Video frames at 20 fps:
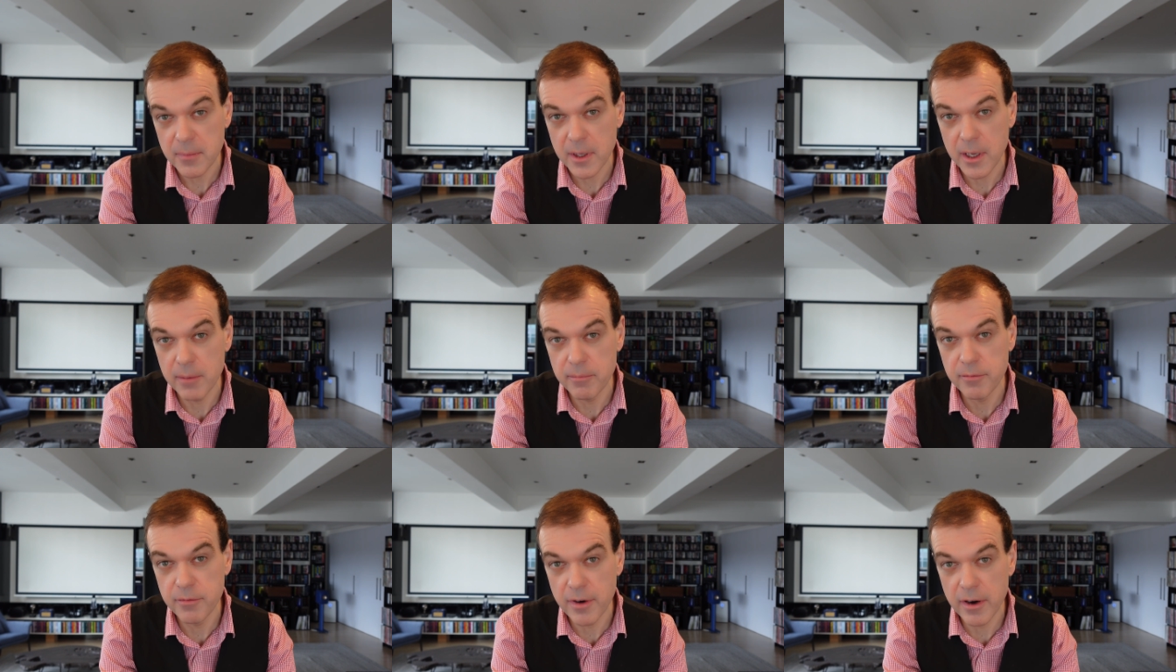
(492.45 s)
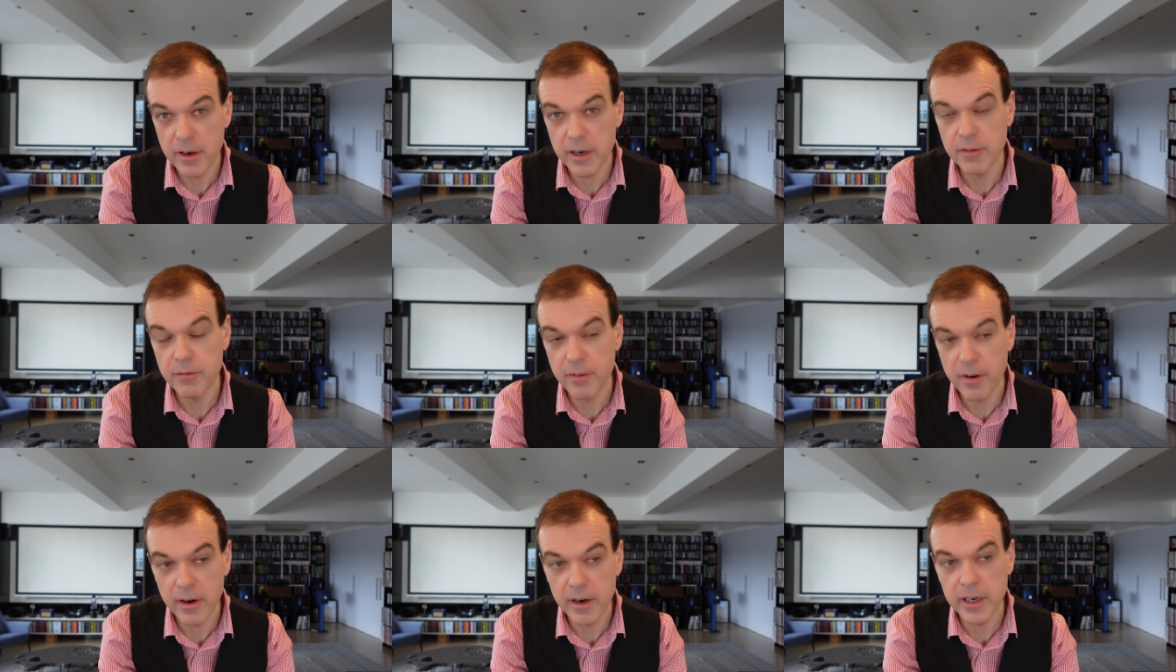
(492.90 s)
I'm very,
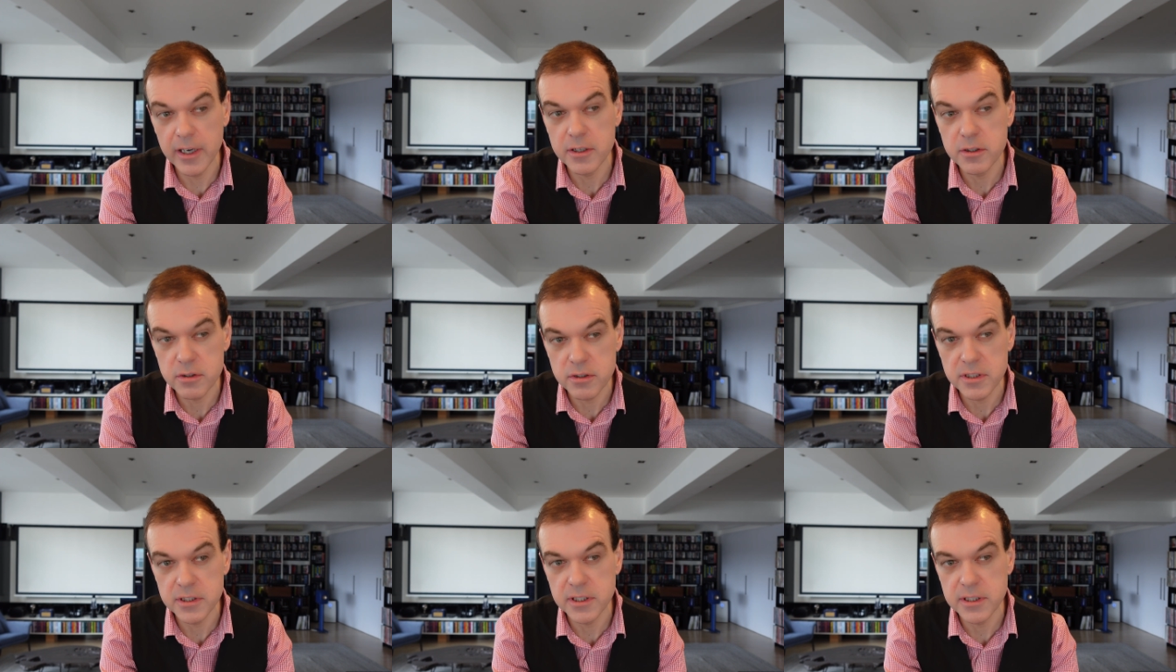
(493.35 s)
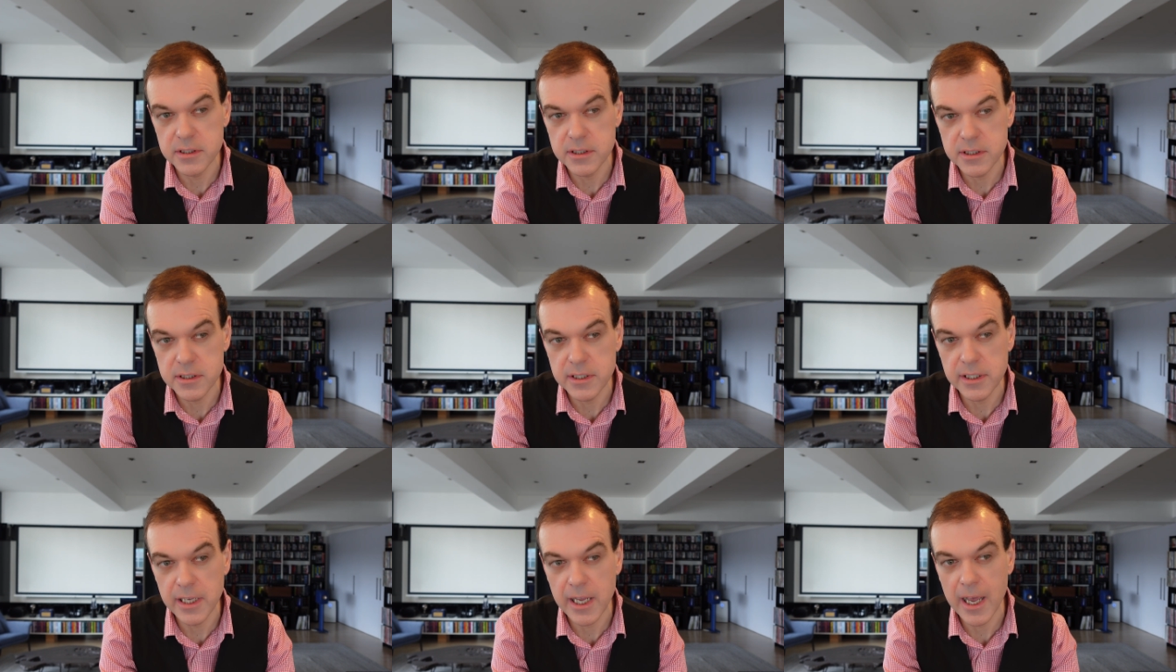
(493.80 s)
very interested
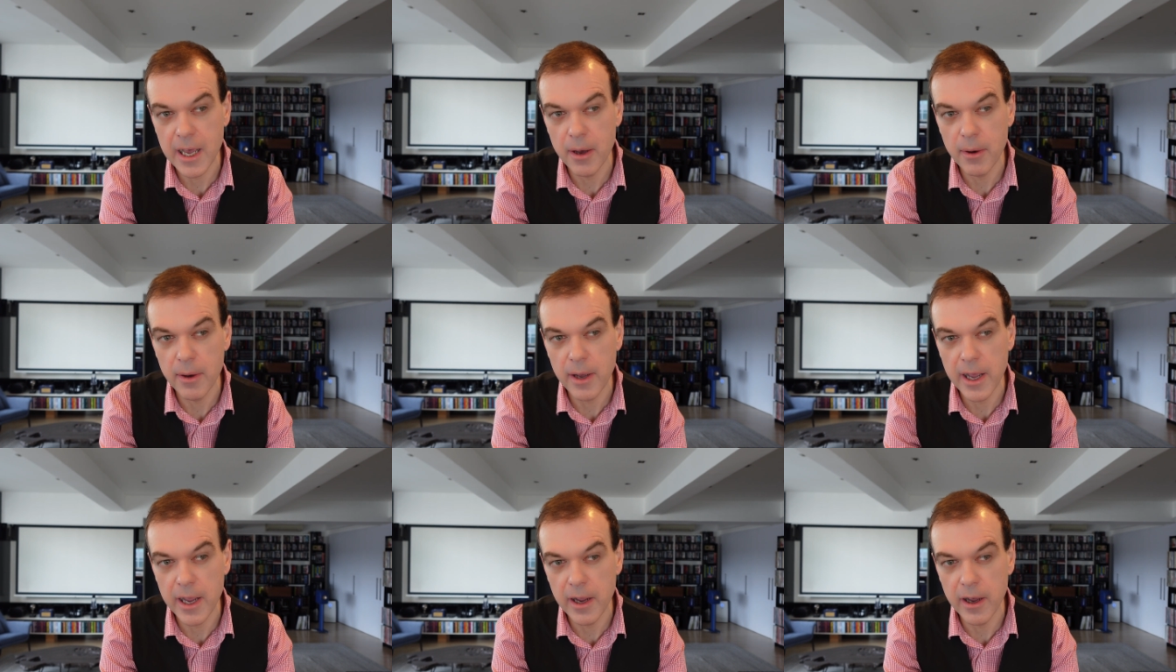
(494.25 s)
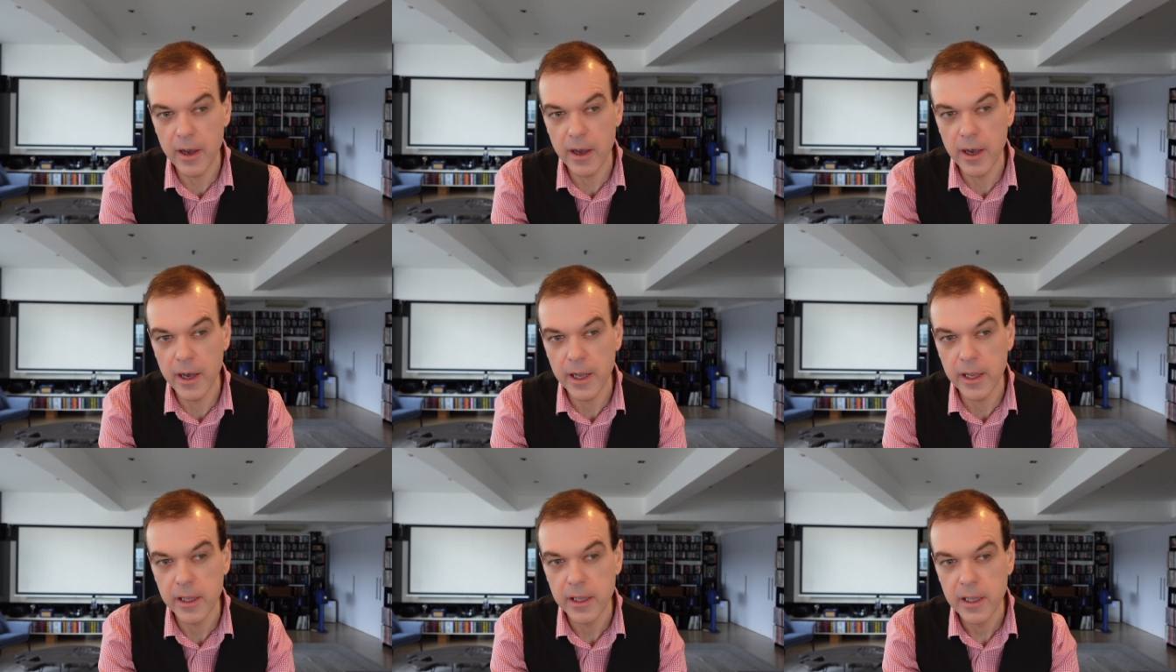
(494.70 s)
to see how
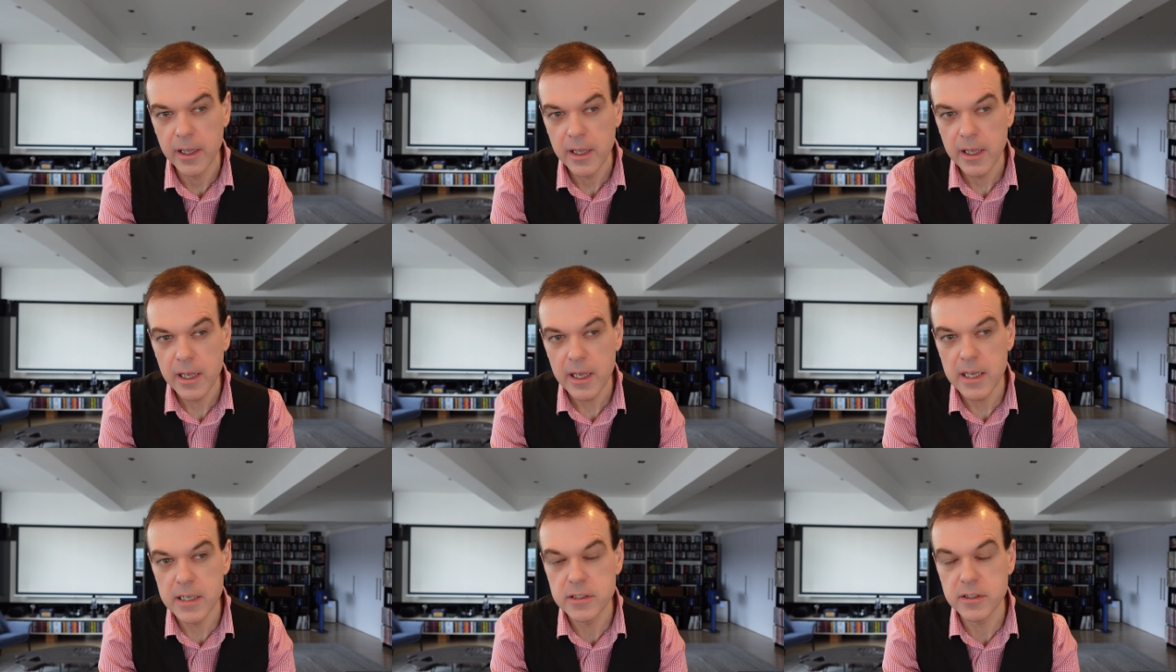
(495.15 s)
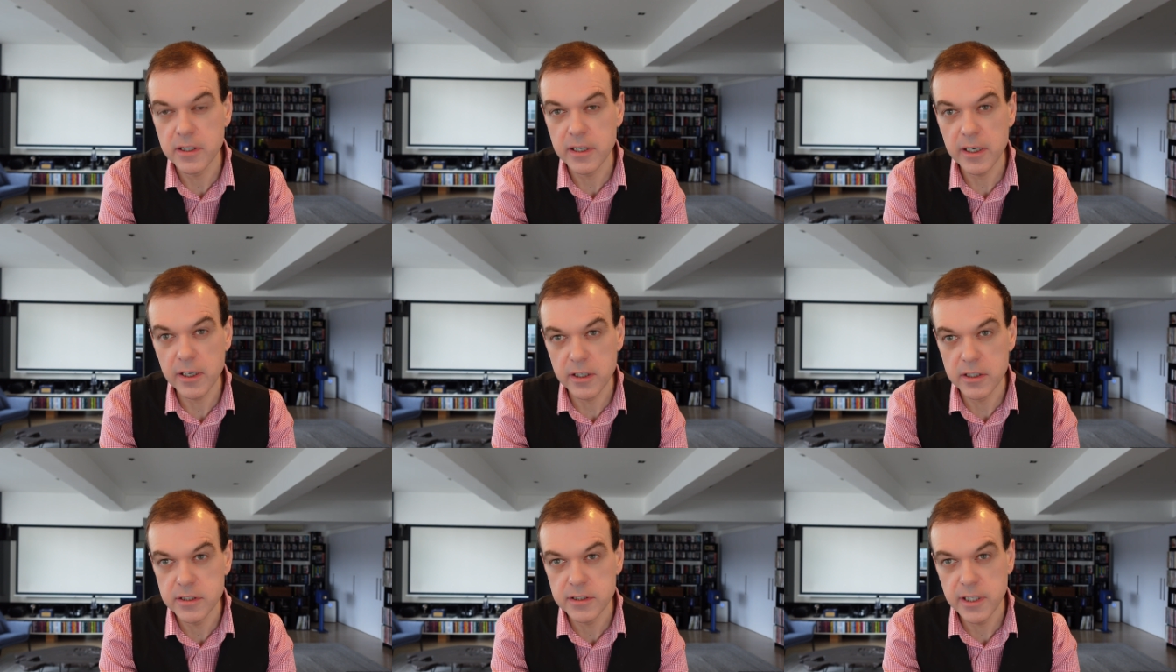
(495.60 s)
AI is going
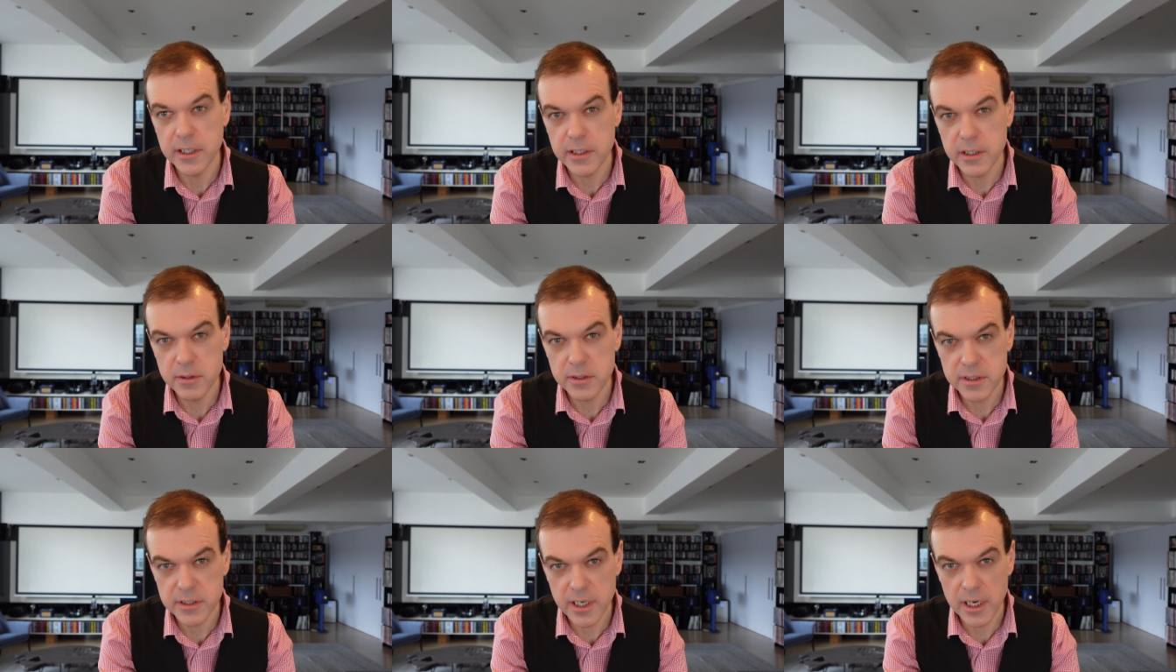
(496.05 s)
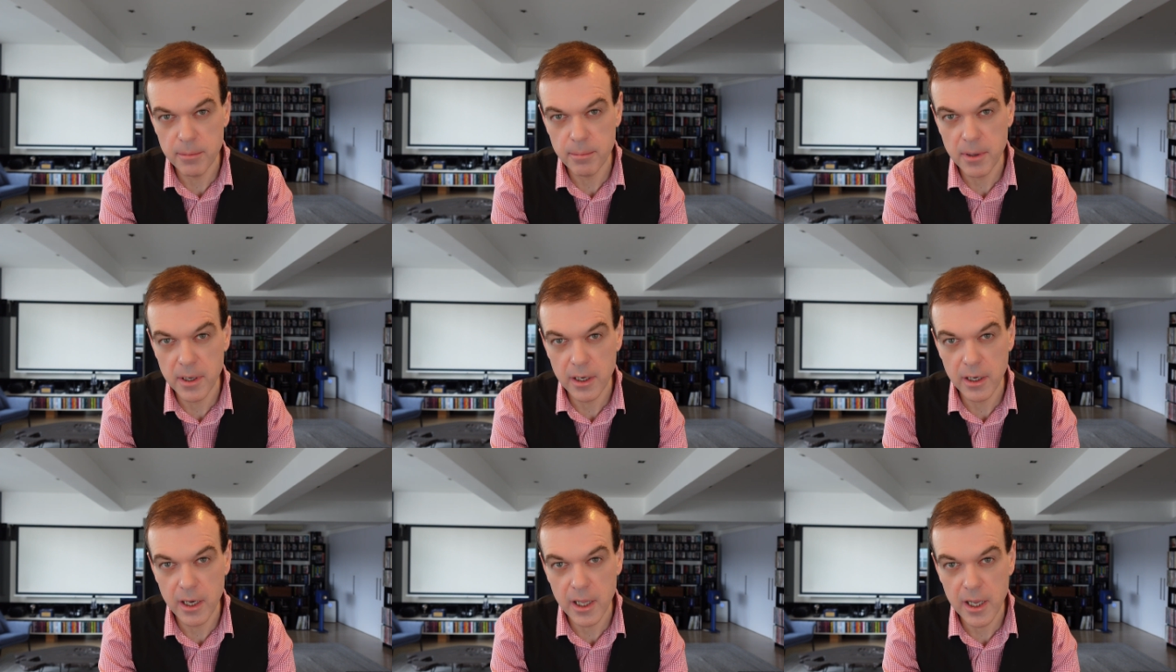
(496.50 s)
to continue to shape
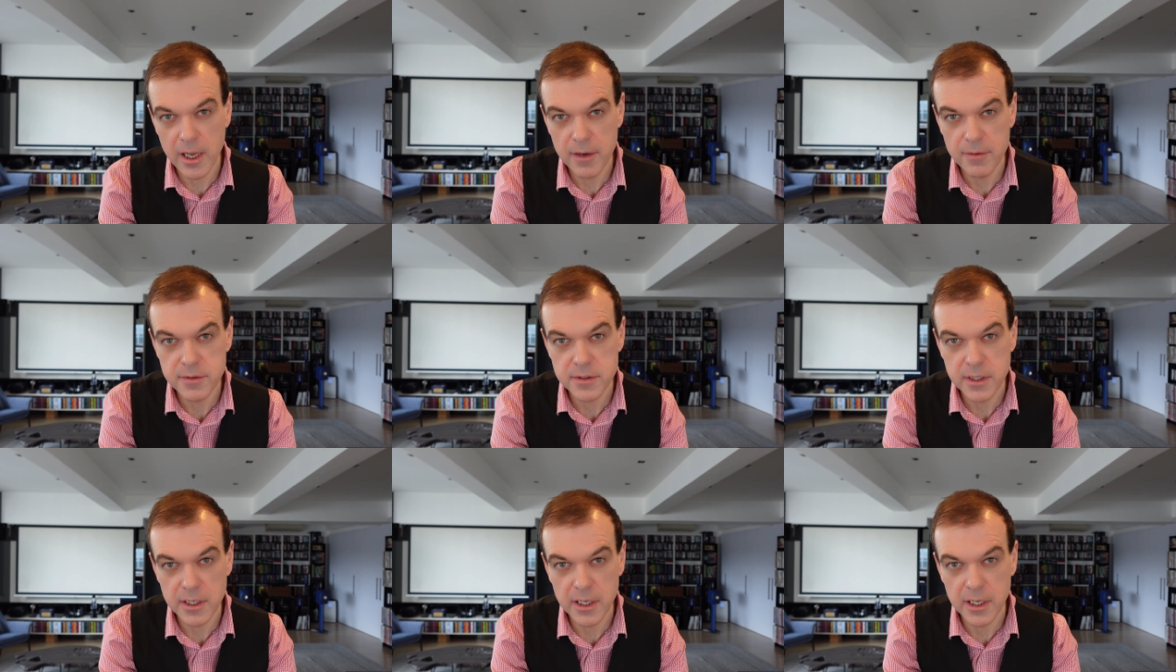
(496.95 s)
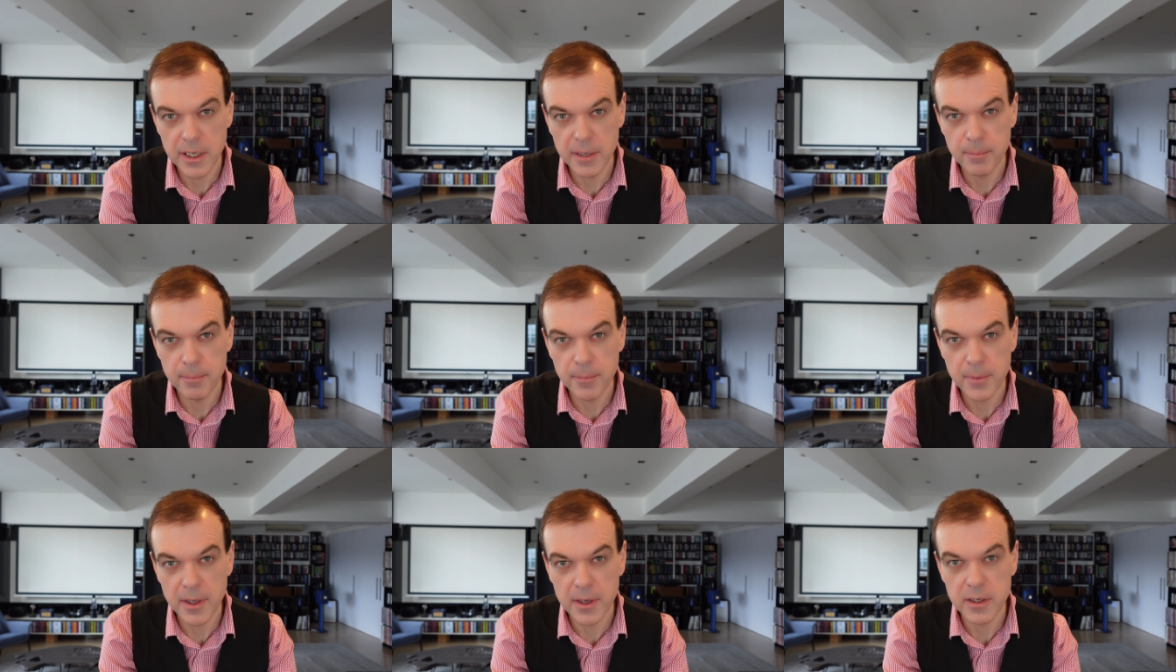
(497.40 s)
our lives,
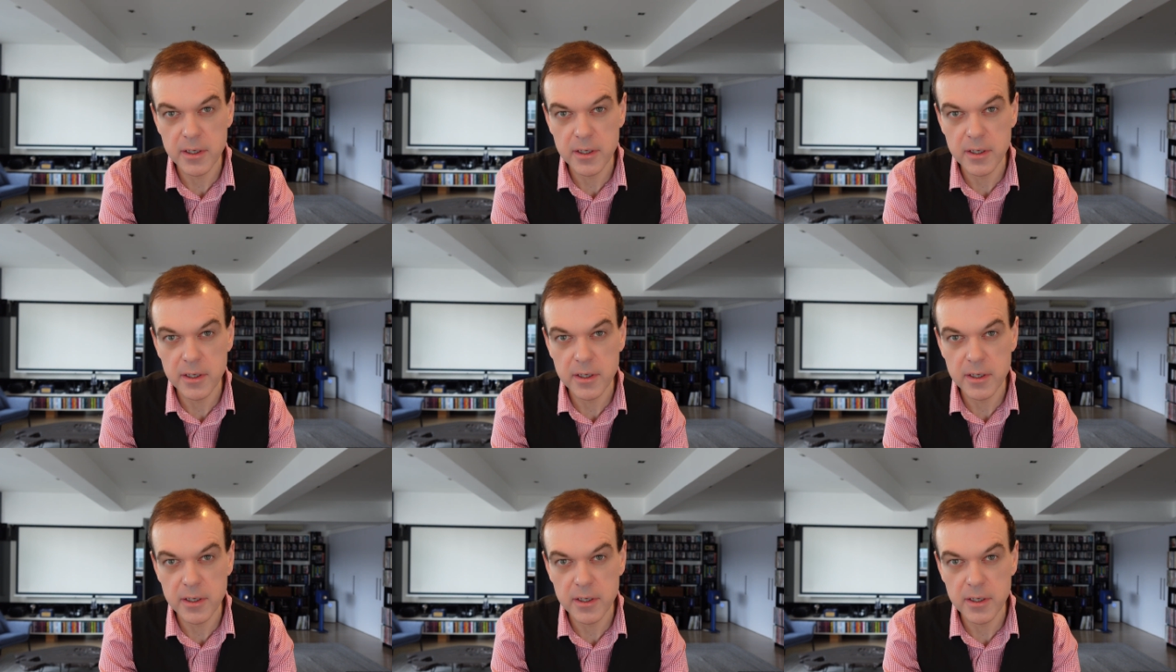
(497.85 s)
um,